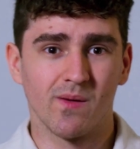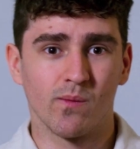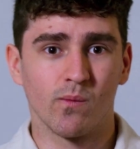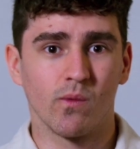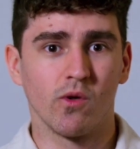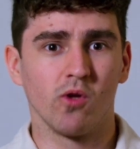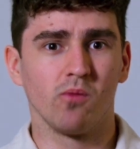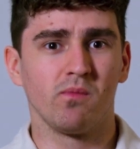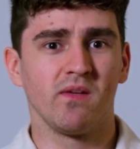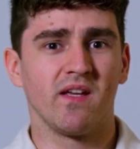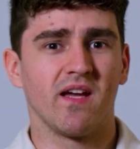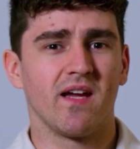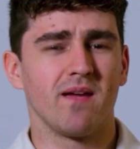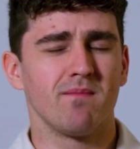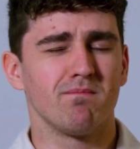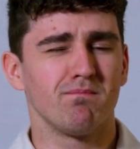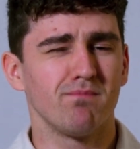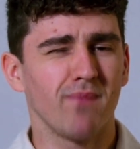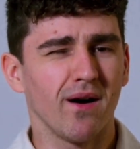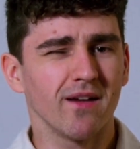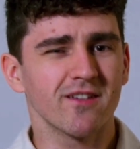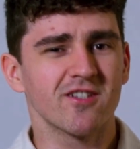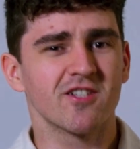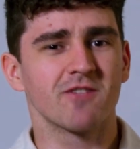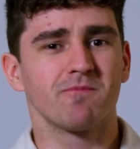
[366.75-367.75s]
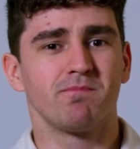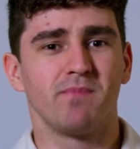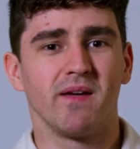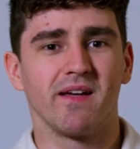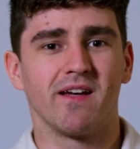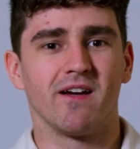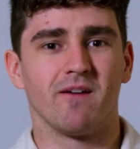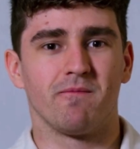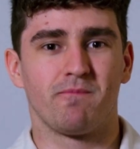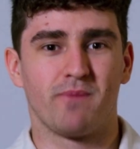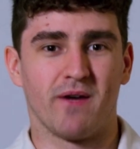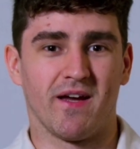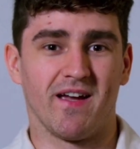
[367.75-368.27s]
will be a much
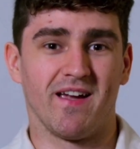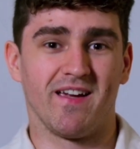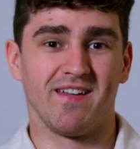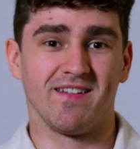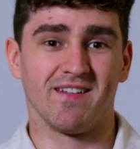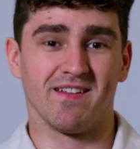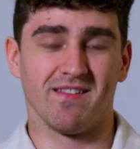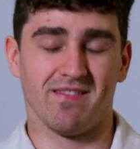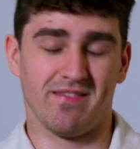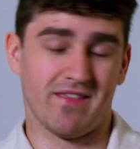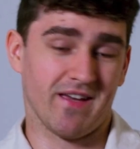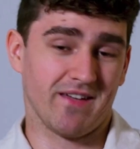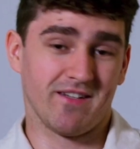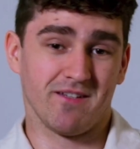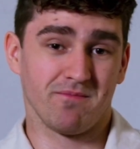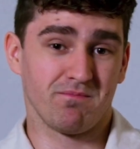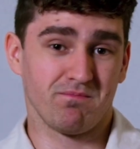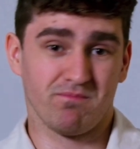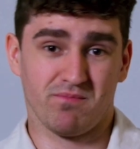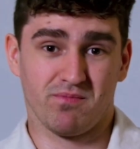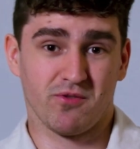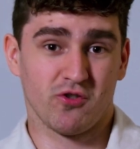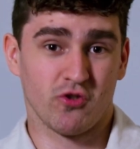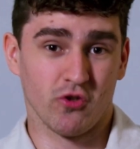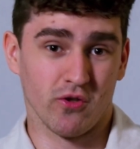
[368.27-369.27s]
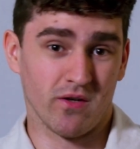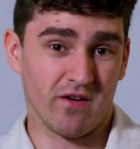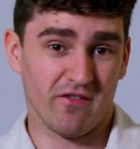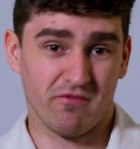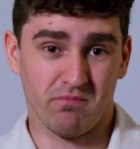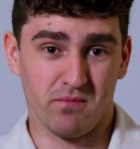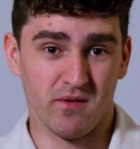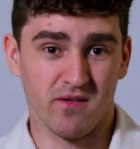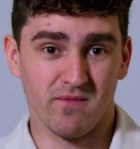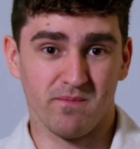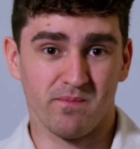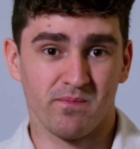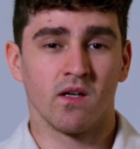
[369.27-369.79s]
bigger pain than it should have
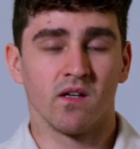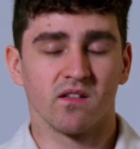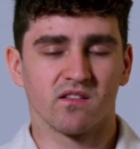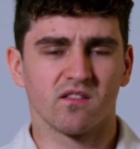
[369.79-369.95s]
been.